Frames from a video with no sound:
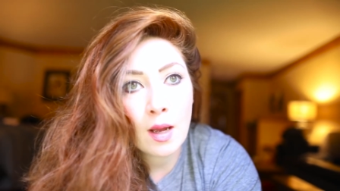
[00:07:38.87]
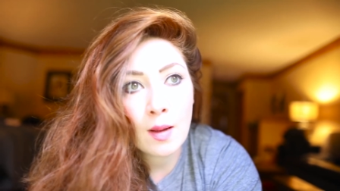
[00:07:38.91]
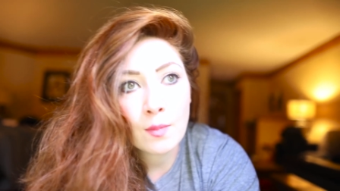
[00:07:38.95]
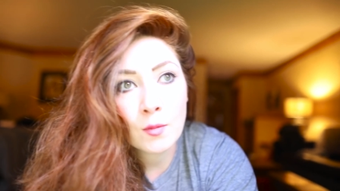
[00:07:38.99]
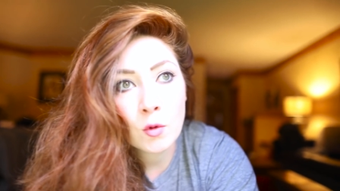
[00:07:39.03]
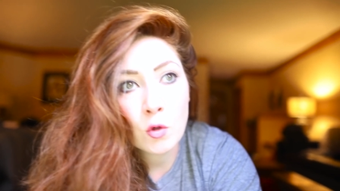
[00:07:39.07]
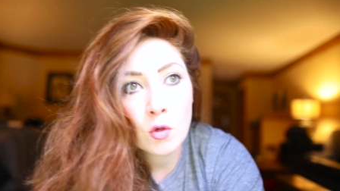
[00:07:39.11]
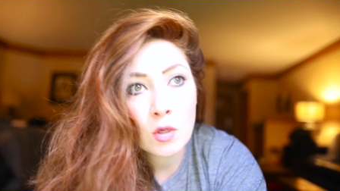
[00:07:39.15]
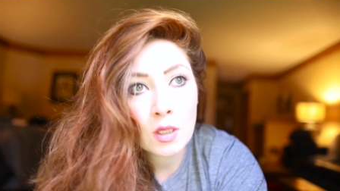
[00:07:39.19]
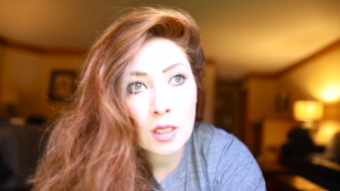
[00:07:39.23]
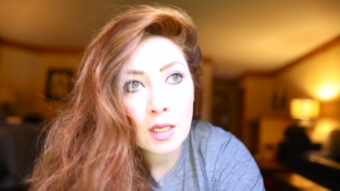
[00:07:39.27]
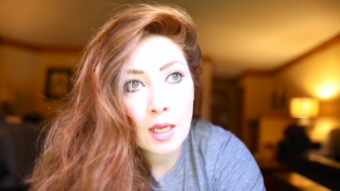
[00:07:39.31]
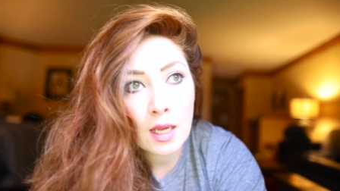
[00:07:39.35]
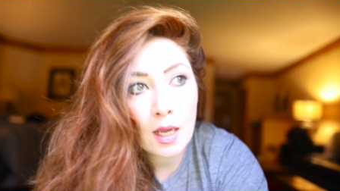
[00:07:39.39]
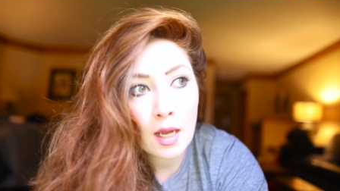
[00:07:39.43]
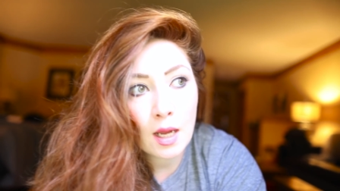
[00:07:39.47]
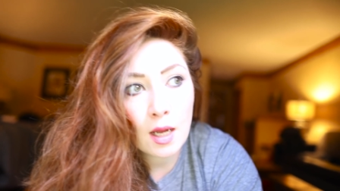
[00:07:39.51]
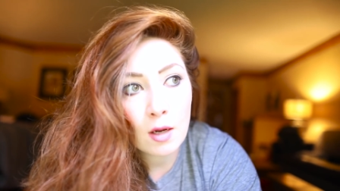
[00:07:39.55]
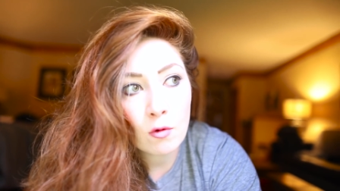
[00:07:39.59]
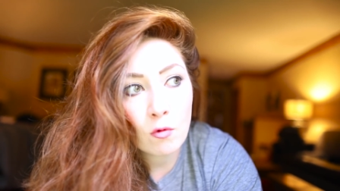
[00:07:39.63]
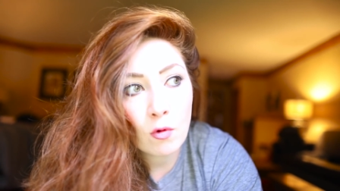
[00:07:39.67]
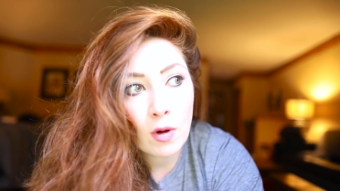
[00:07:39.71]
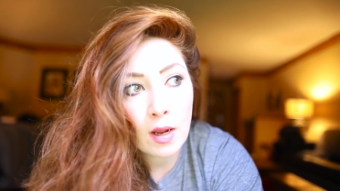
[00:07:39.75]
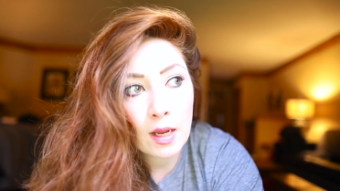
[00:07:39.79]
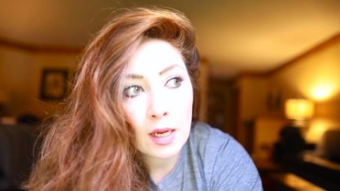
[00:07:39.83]
I'm going to
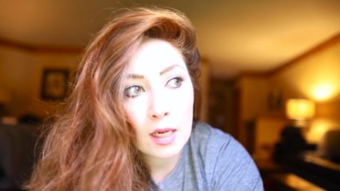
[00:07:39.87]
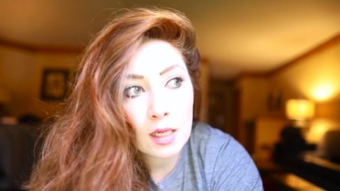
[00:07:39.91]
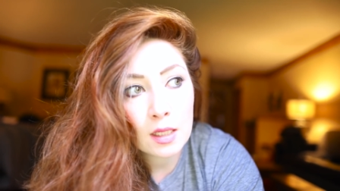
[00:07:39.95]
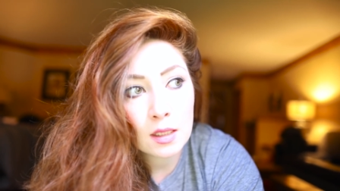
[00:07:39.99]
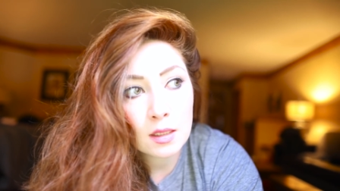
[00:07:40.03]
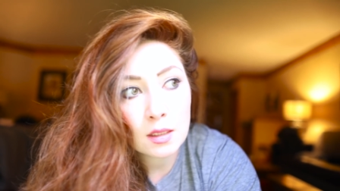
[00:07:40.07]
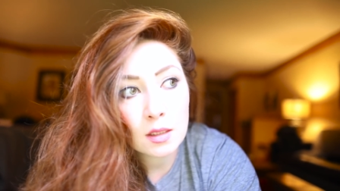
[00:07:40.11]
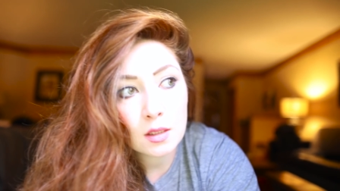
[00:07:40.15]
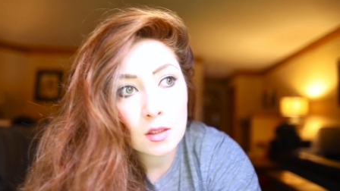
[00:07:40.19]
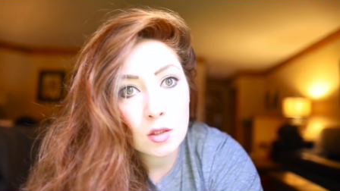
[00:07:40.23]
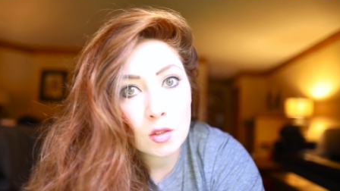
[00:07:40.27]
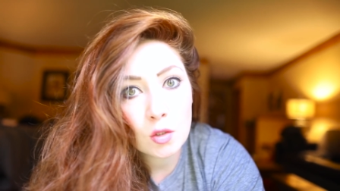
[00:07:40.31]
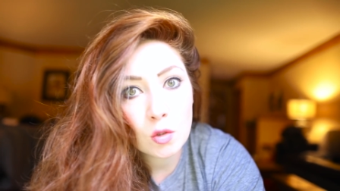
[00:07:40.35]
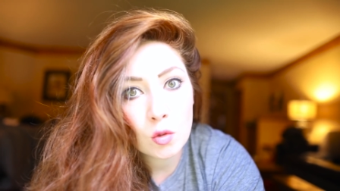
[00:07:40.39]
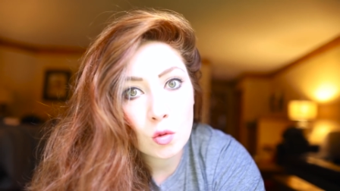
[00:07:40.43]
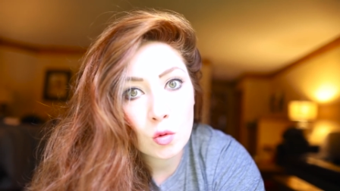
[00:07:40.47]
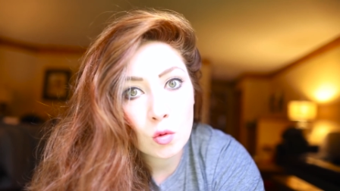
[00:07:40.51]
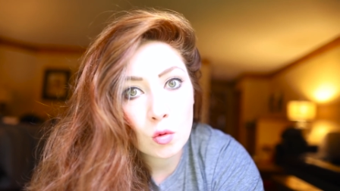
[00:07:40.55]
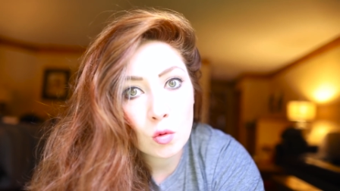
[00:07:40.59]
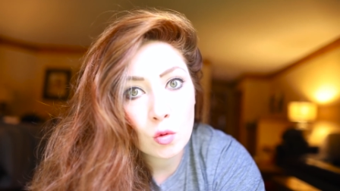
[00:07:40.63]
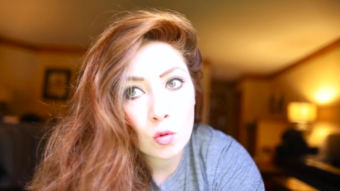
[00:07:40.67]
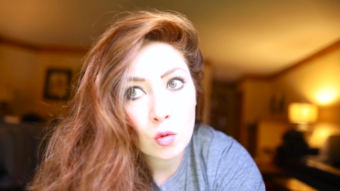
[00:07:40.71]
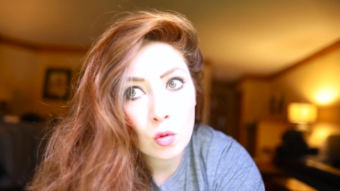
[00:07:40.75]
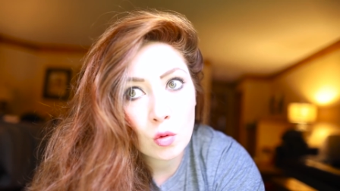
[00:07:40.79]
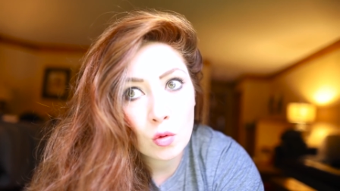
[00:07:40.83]
get a ride
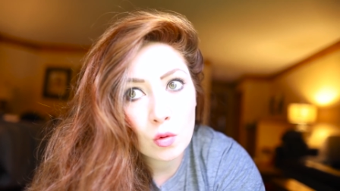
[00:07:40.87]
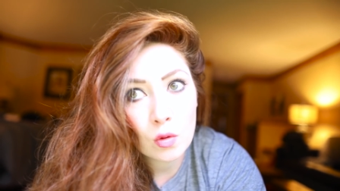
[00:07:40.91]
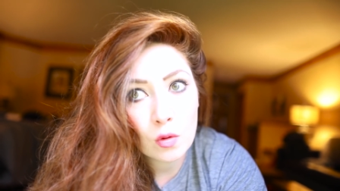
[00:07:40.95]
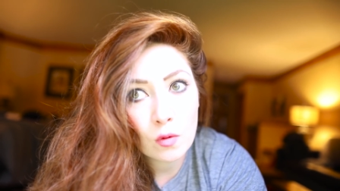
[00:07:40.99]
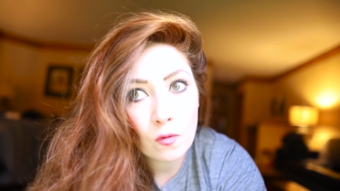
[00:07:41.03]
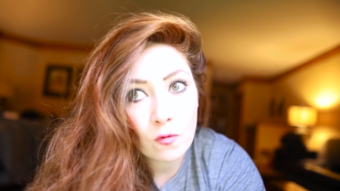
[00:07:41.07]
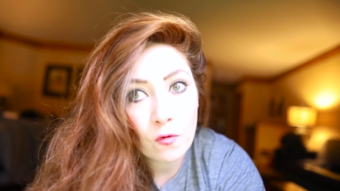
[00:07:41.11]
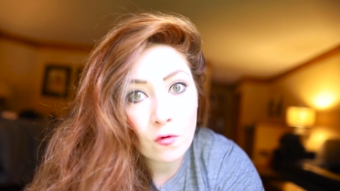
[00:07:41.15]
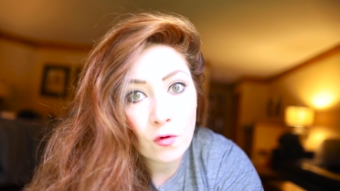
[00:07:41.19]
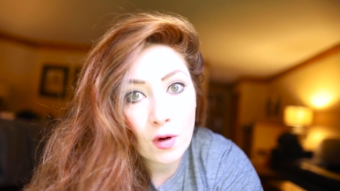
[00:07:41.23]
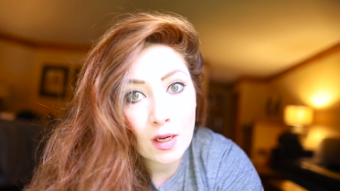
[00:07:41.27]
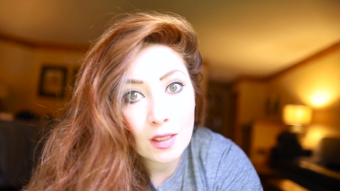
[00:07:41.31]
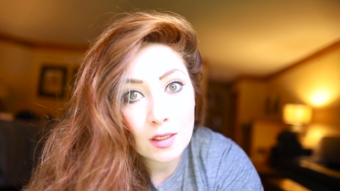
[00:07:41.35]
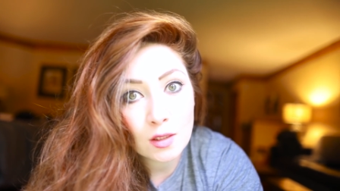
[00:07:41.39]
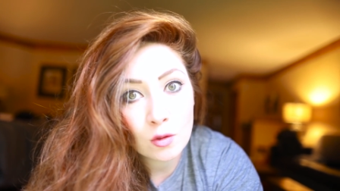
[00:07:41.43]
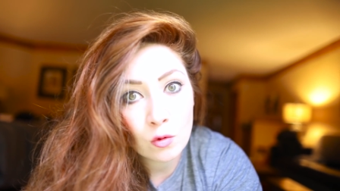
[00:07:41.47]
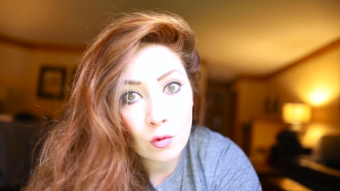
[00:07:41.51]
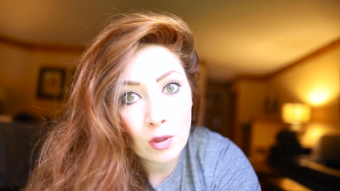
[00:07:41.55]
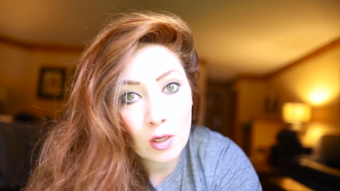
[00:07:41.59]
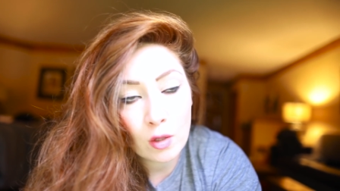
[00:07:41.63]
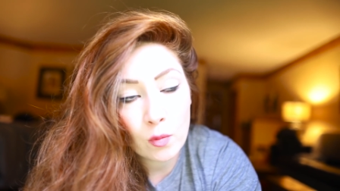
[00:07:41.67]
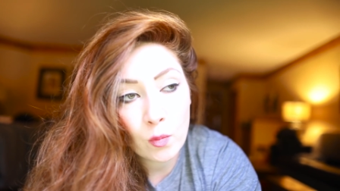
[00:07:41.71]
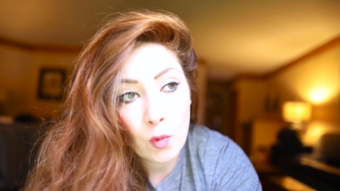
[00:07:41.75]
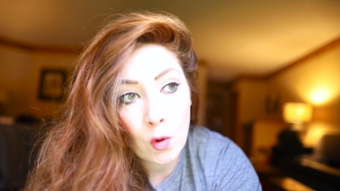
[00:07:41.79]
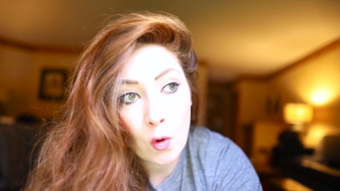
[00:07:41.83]
to Fresno
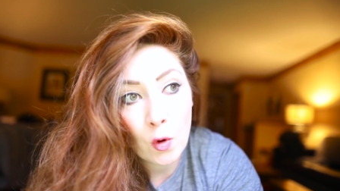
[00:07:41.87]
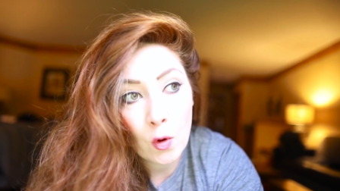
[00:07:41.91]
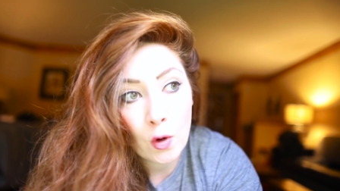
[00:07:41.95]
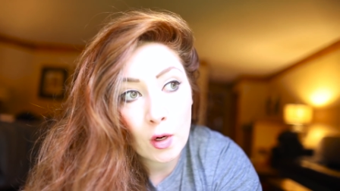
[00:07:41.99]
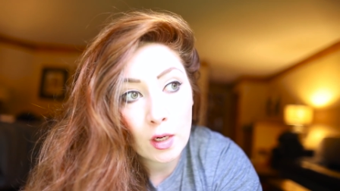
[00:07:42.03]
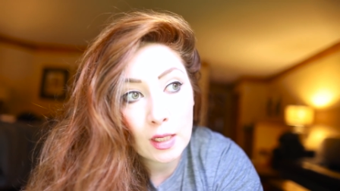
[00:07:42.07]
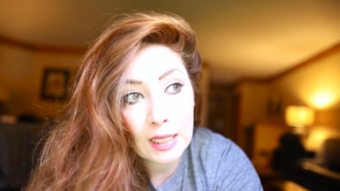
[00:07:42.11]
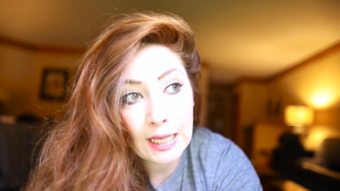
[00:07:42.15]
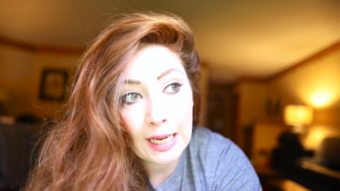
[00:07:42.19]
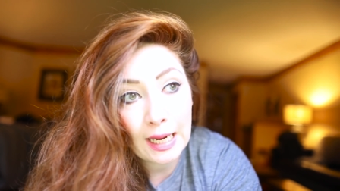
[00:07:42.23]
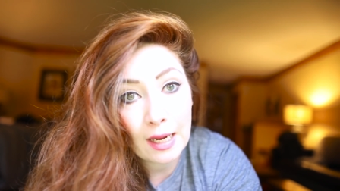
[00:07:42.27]
Airport,